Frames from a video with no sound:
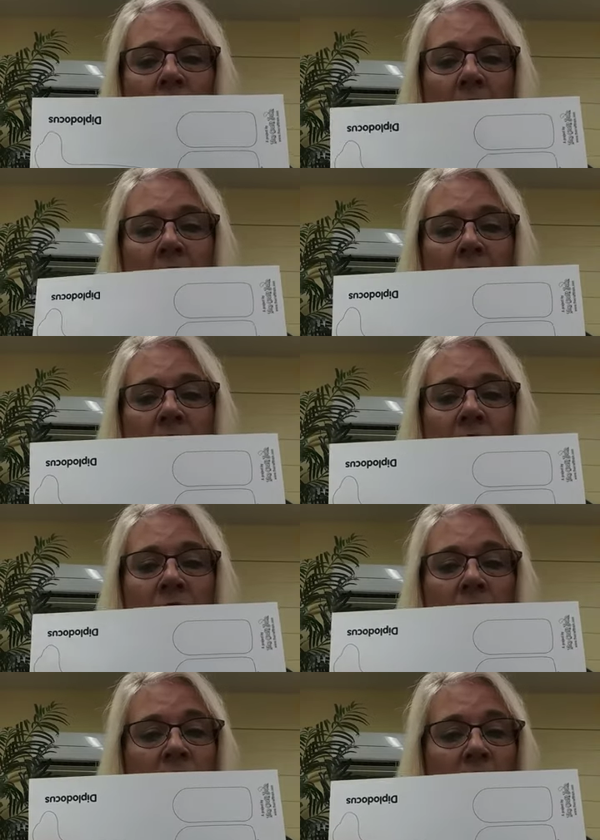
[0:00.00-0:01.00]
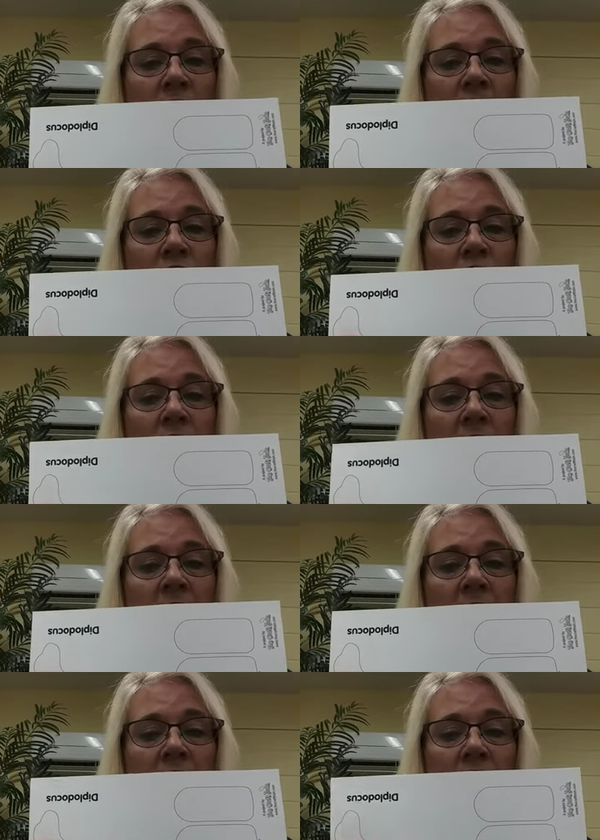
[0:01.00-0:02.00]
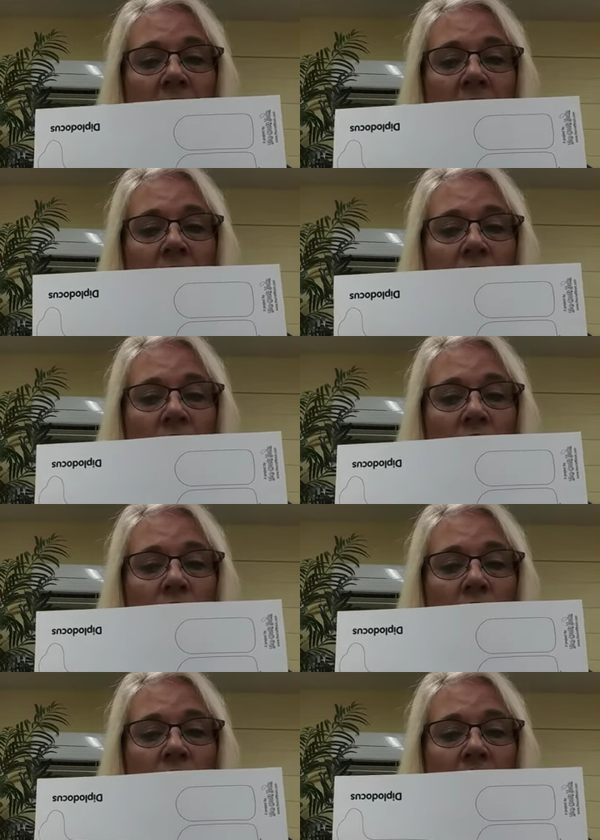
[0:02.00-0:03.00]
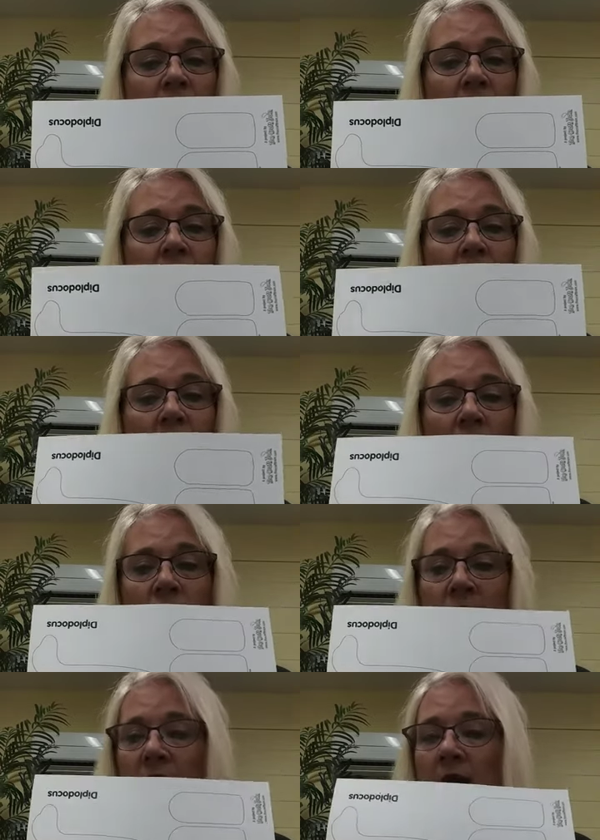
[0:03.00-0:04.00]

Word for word: And then after you get that done, then you're going to cut it out.